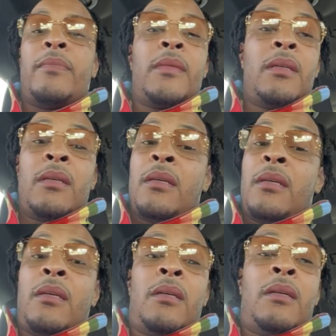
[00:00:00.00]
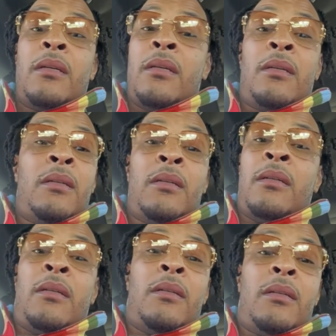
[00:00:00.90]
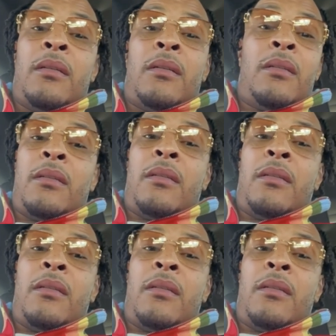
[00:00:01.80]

Nothing is said.